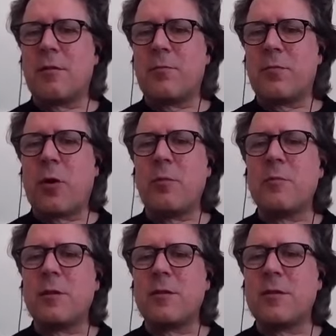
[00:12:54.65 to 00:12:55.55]
The
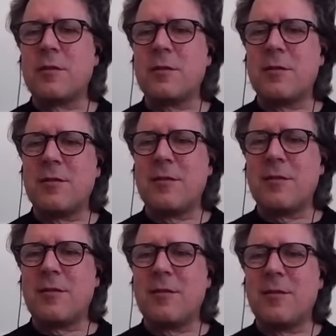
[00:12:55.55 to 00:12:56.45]
problem is,
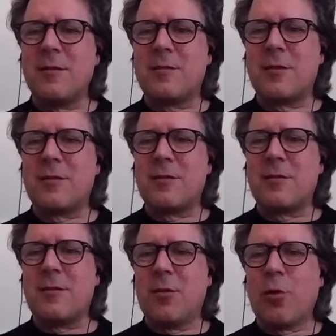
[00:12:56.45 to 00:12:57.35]
it's
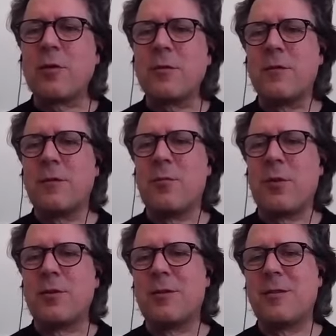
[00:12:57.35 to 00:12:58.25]
just a lot of
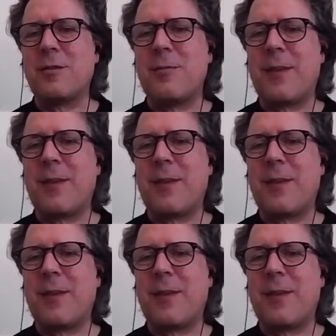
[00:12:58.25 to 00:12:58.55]
information,